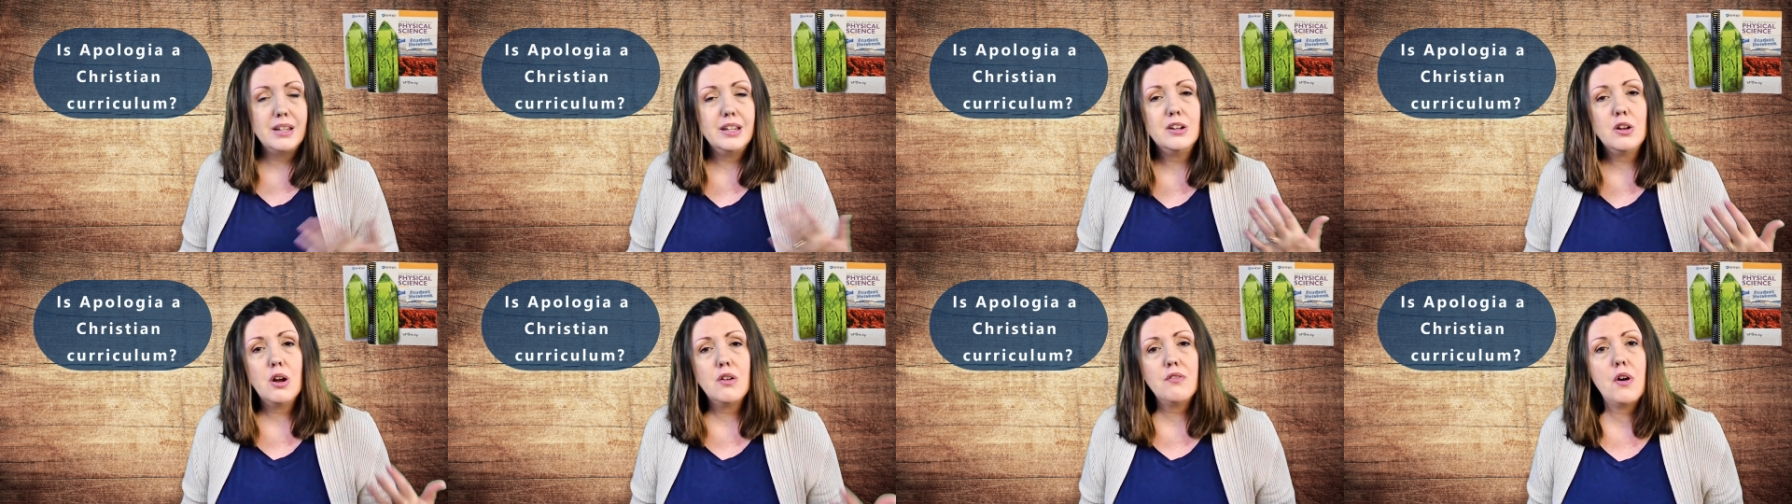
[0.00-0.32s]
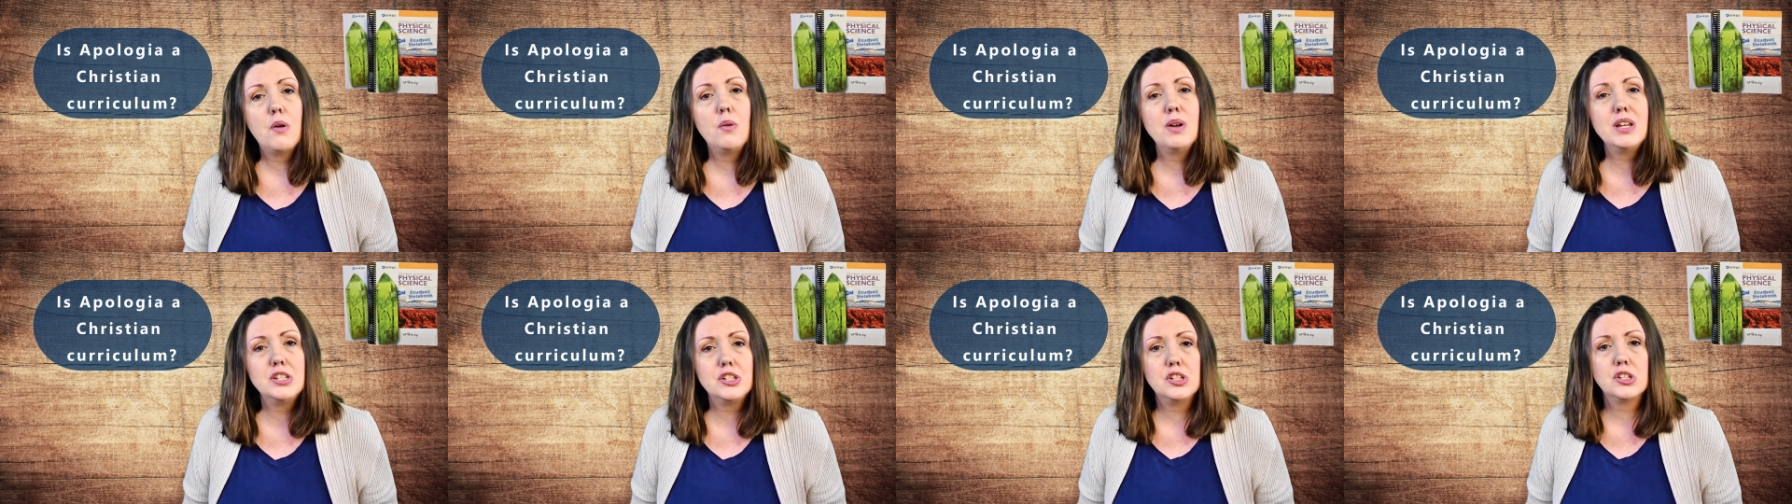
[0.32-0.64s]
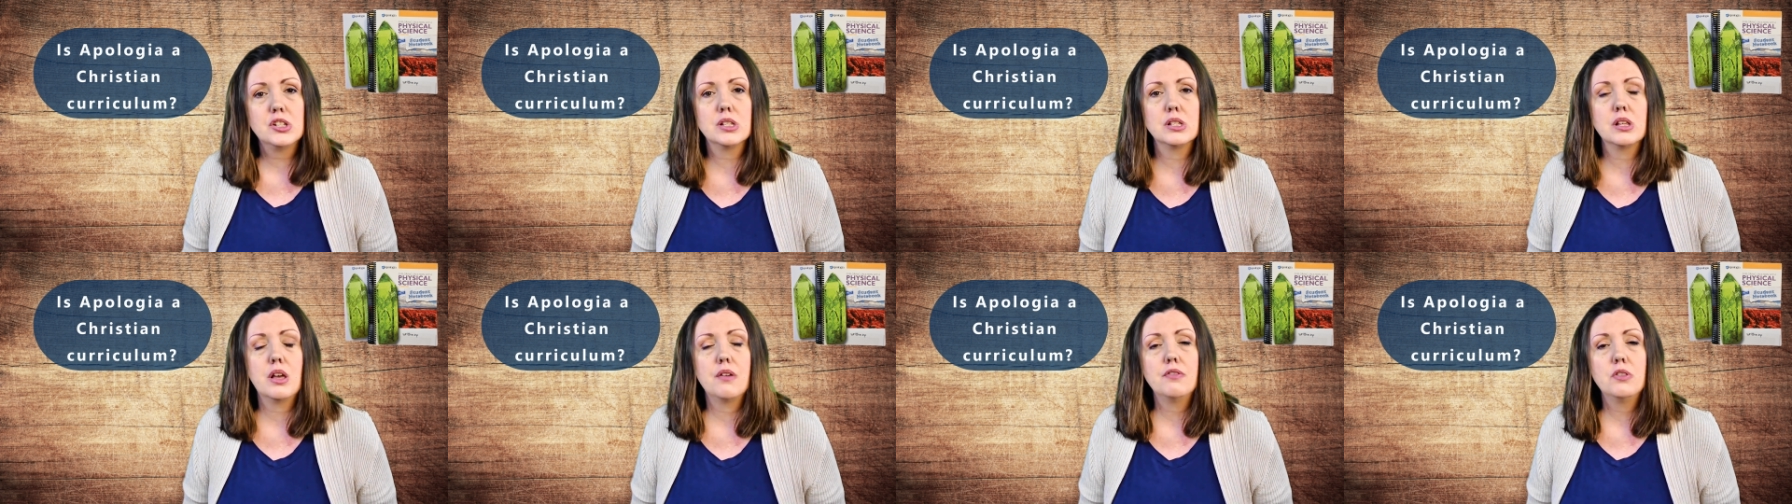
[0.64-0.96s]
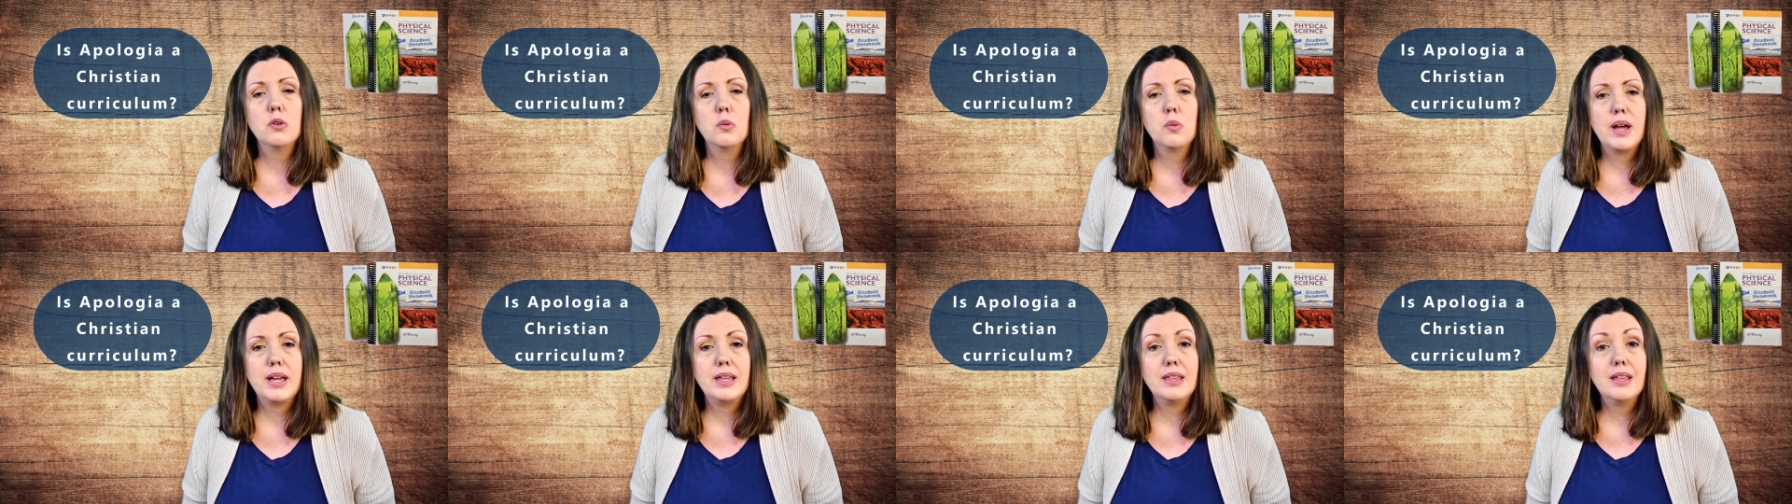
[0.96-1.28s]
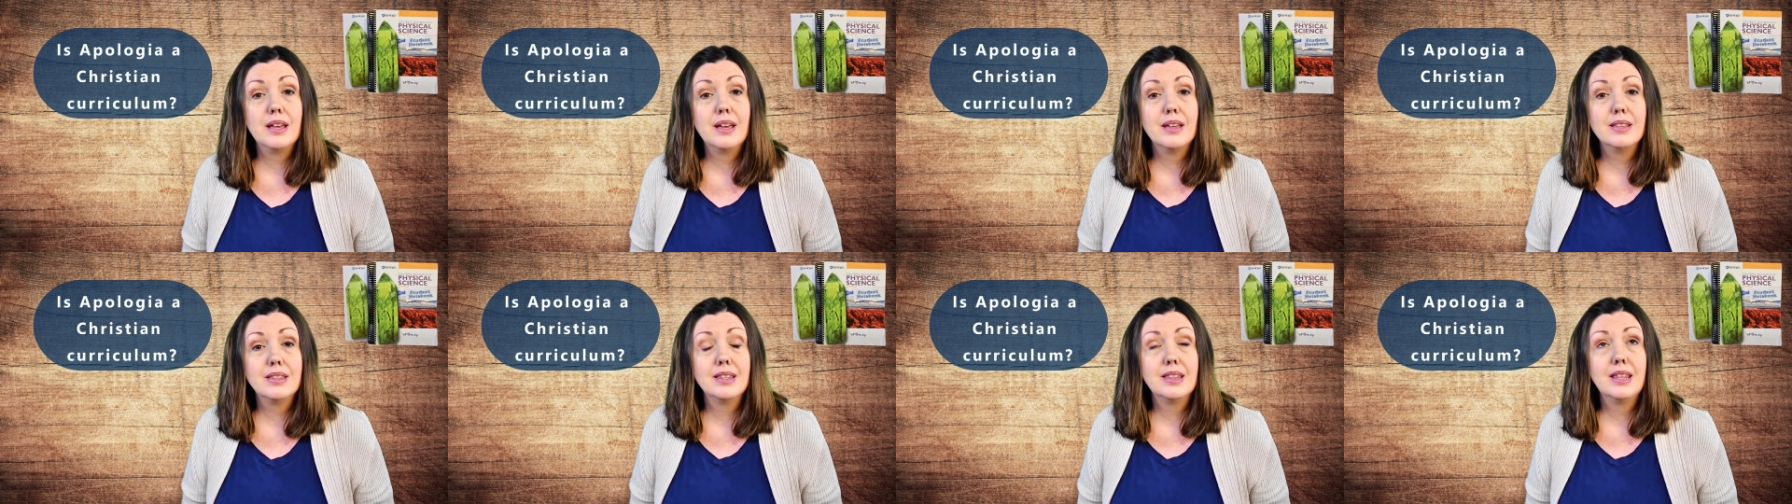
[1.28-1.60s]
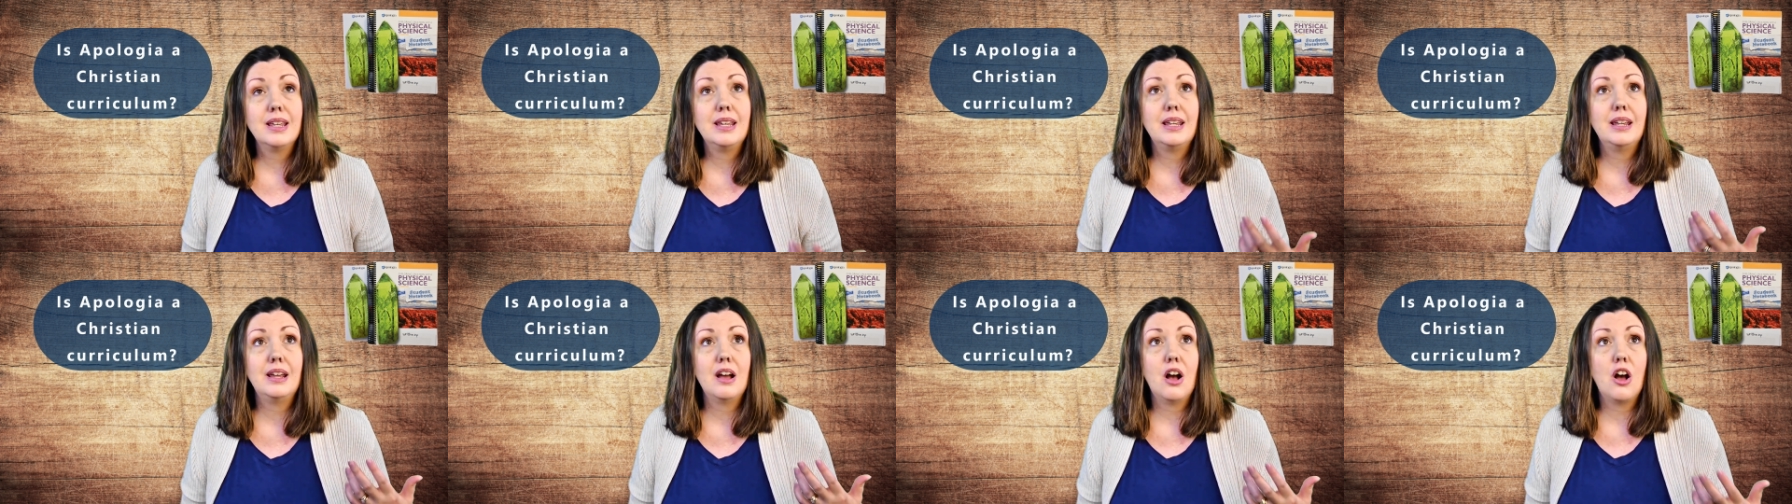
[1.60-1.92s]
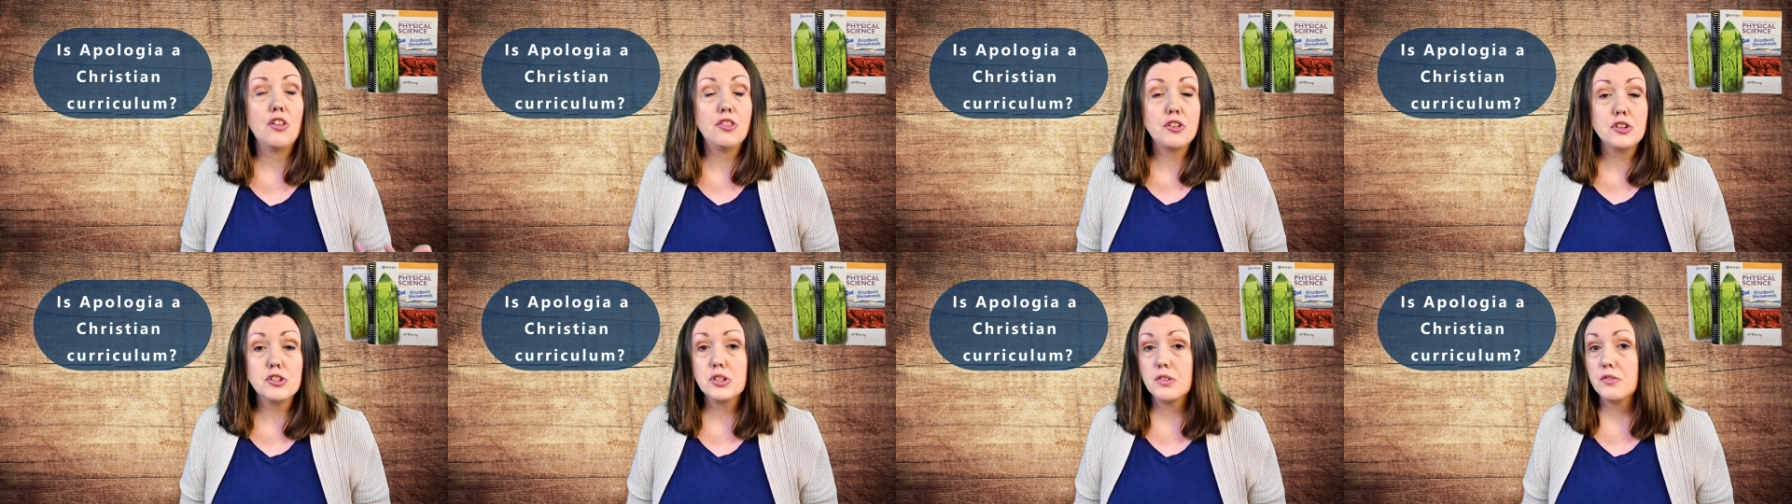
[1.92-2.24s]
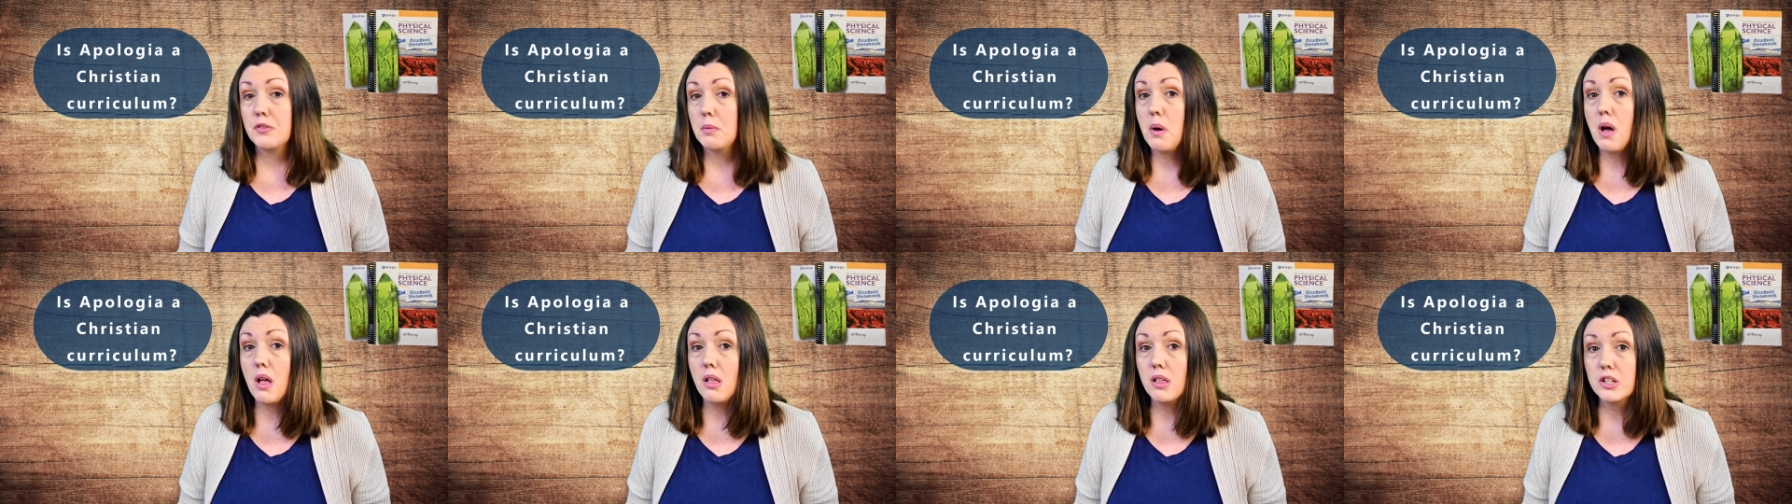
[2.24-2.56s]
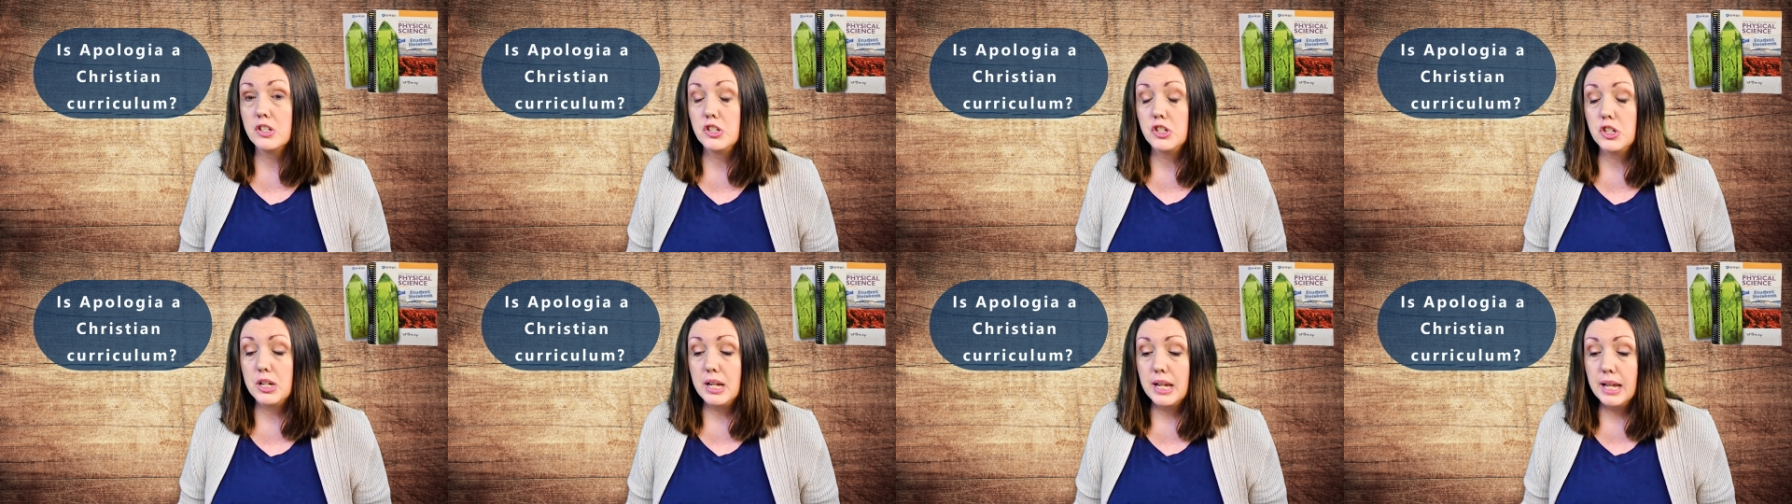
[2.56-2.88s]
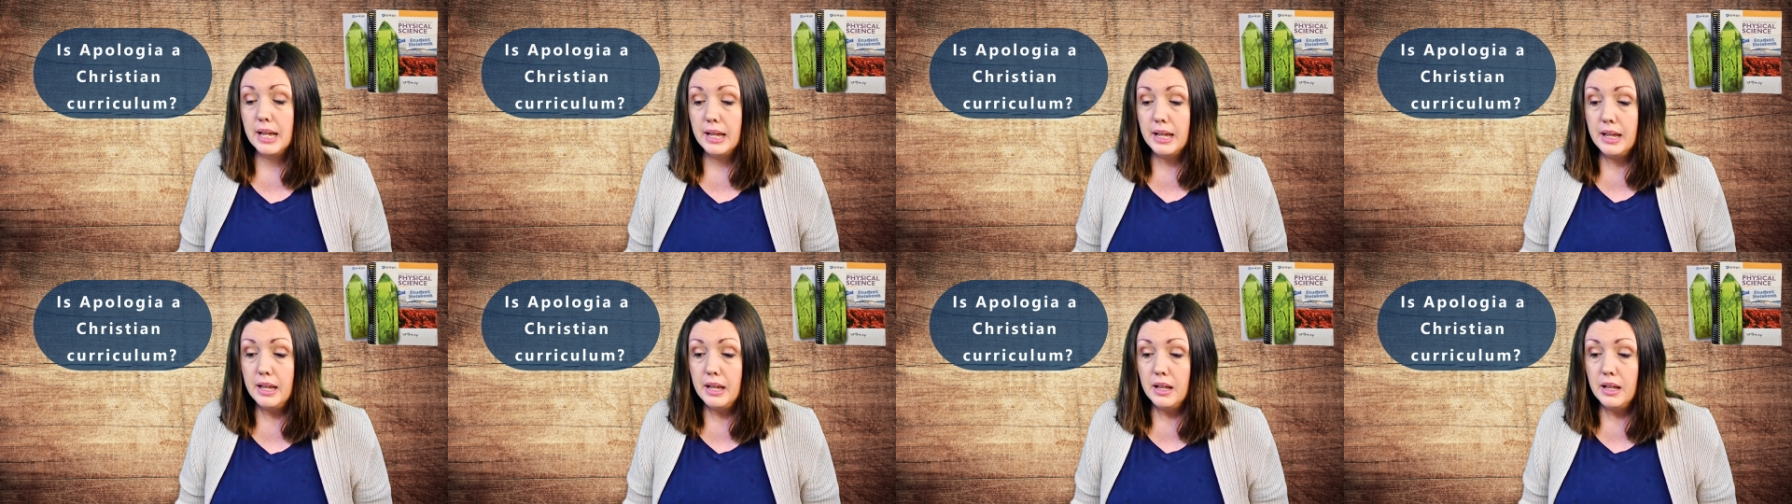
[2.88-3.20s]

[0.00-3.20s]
You know, I've always just loved the way that the authors of Apologia